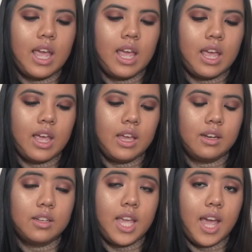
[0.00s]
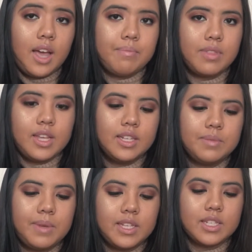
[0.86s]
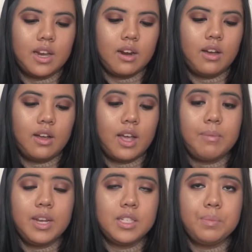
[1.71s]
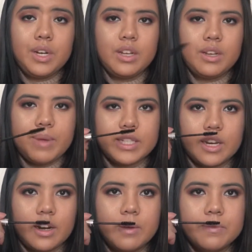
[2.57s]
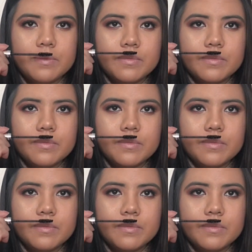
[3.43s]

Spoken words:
And yeah, this mascara, I mean, it's a pretty good mascara.